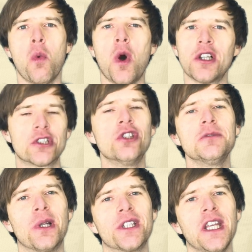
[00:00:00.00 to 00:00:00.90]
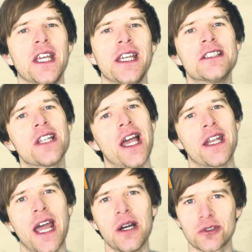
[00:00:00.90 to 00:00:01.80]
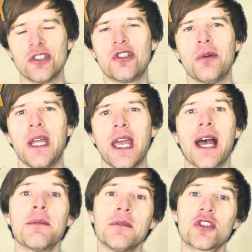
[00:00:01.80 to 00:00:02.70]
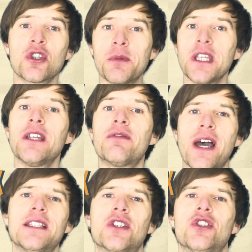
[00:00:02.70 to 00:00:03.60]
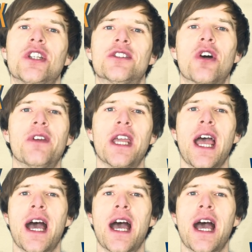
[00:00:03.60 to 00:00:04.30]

what tongue blocking is and how to do it and some of the advantages of it